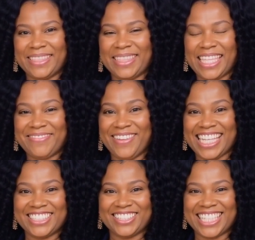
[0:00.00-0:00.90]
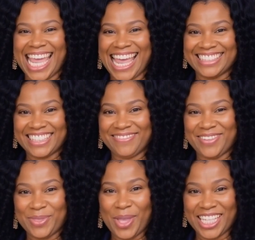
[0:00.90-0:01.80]
Investors ask
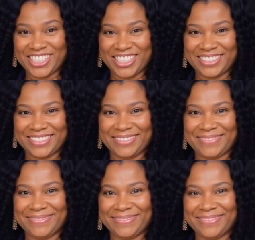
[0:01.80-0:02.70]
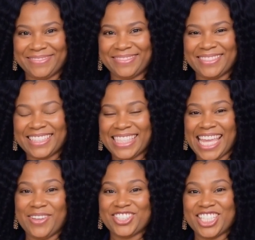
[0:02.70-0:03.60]
different questions. They
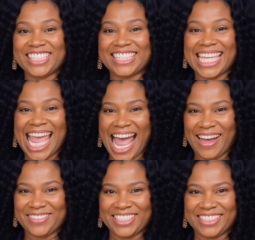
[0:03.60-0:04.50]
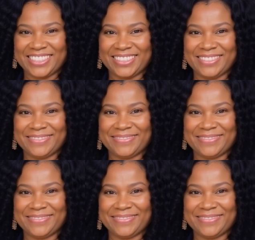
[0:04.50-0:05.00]
don't just see houses.